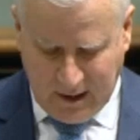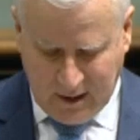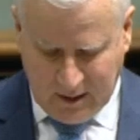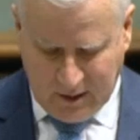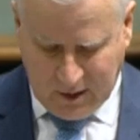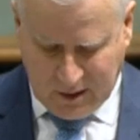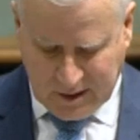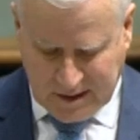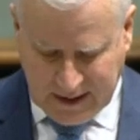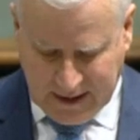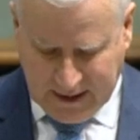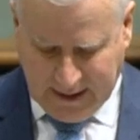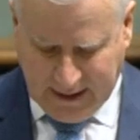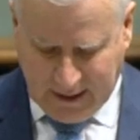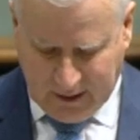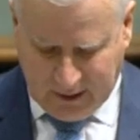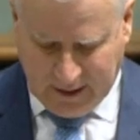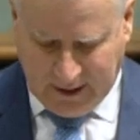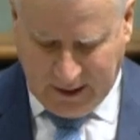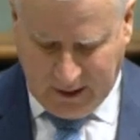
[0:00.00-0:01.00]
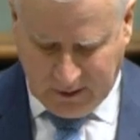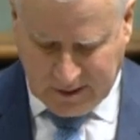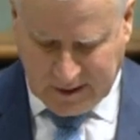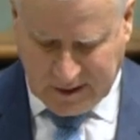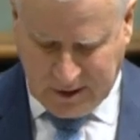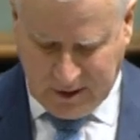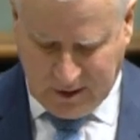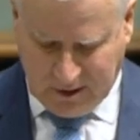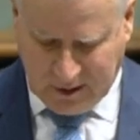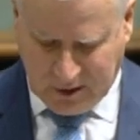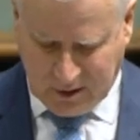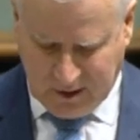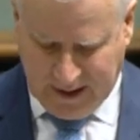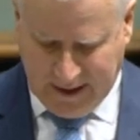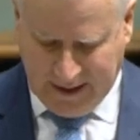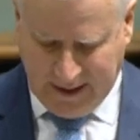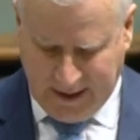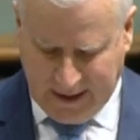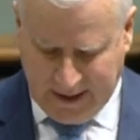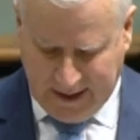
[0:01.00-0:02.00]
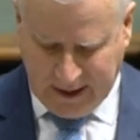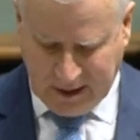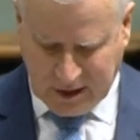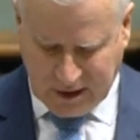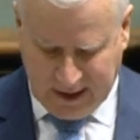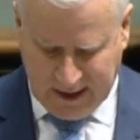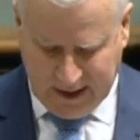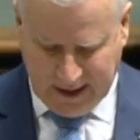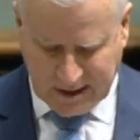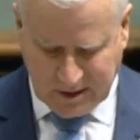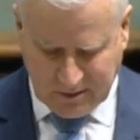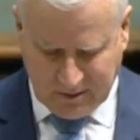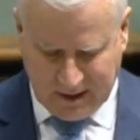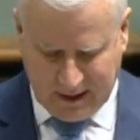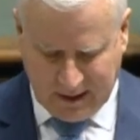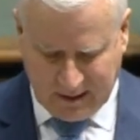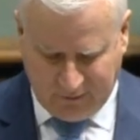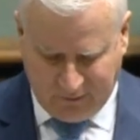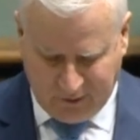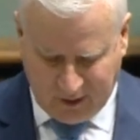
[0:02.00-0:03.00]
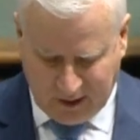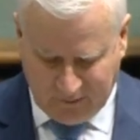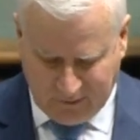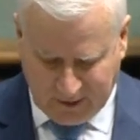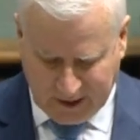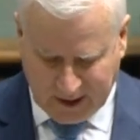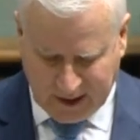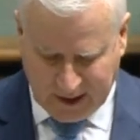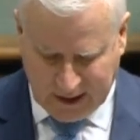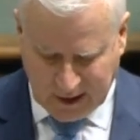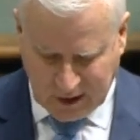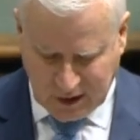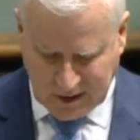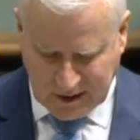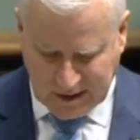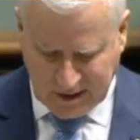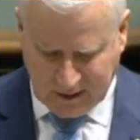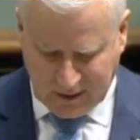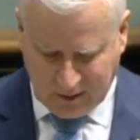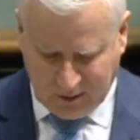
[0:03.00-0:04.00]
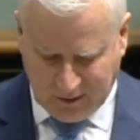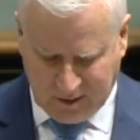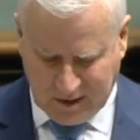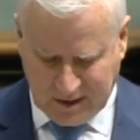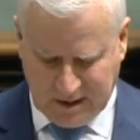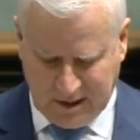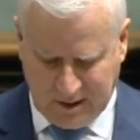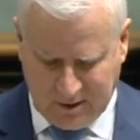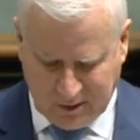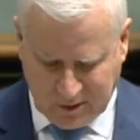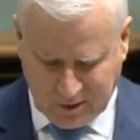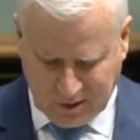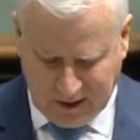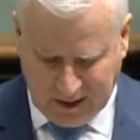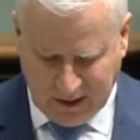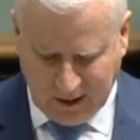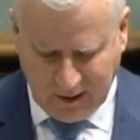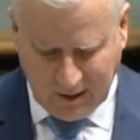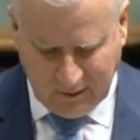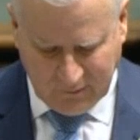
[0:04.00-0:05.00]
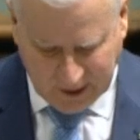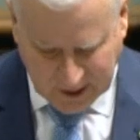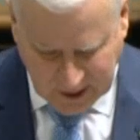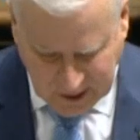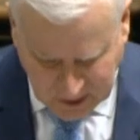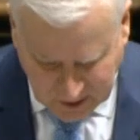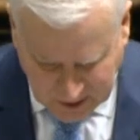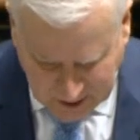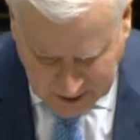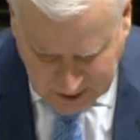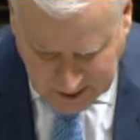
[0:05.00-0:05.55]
nursing and allied health student training in aged care to another 5 locations in the Northern Territory, Victoria, New